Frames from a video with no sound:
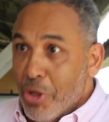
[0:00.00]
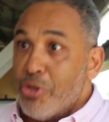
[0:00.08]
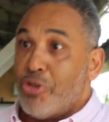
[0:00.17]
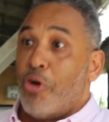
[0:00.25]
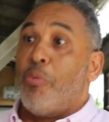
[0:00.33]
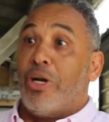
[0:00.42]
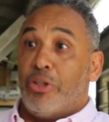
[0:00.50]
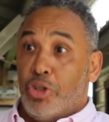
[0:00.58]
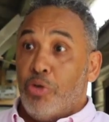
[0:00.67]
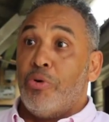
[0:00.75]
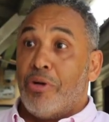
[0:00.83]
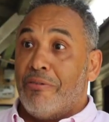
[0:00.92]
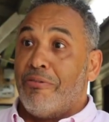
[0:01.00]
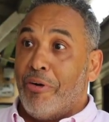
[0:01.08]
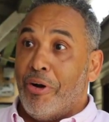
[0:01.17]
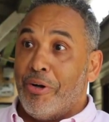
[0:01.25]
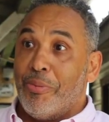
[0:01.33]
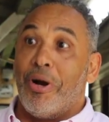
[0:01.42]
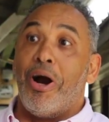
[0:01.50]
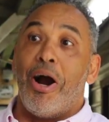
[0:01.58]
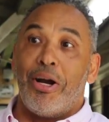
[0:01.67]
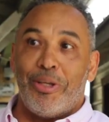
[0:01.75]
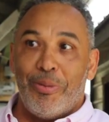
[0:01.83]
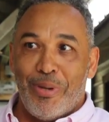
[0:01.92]
So what you would have heard were
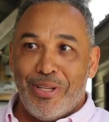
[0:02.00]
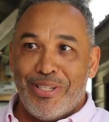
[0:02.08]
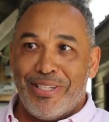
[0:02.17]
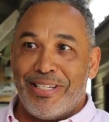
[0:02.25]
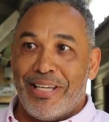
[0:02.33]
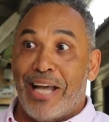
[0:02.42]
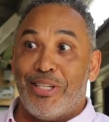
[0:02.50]
arguments